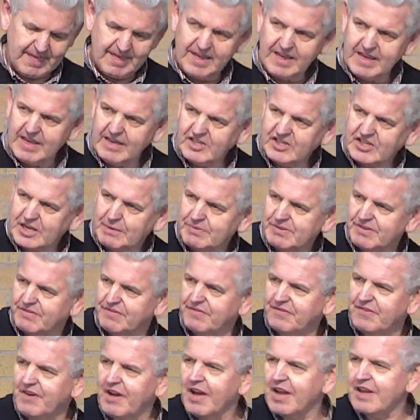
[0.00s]
In chapter
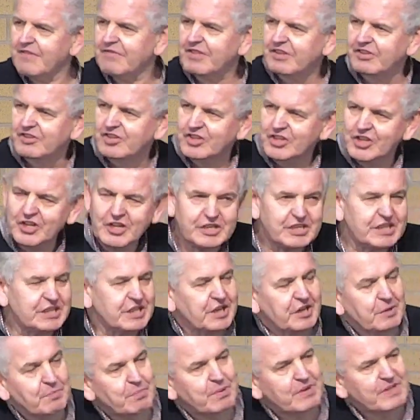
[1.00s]
5, the church is
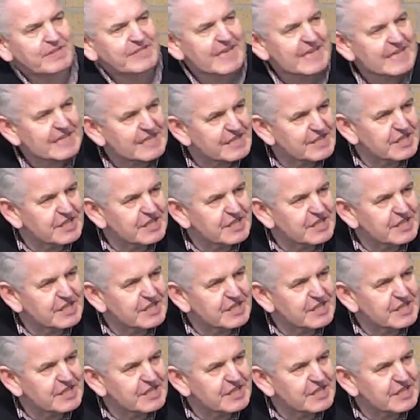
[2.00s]
going to present